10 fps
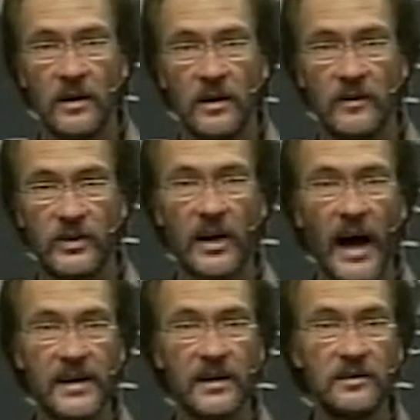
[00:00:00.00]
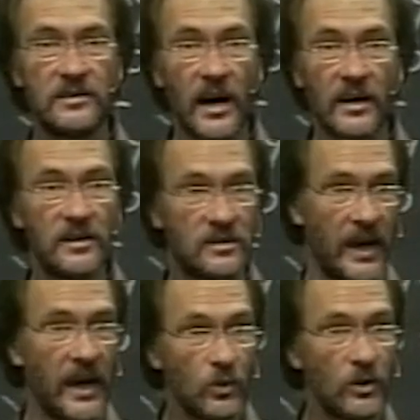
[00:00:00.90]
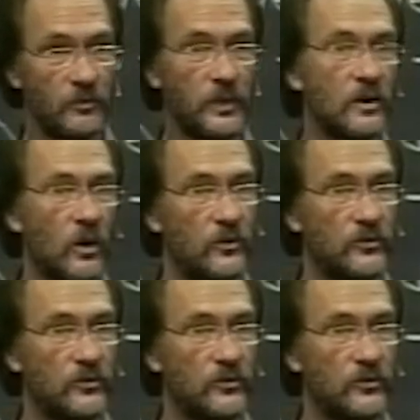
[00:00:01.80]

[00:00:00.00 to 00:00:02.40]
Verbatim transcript: If the guy didn't duck, his head would have been off.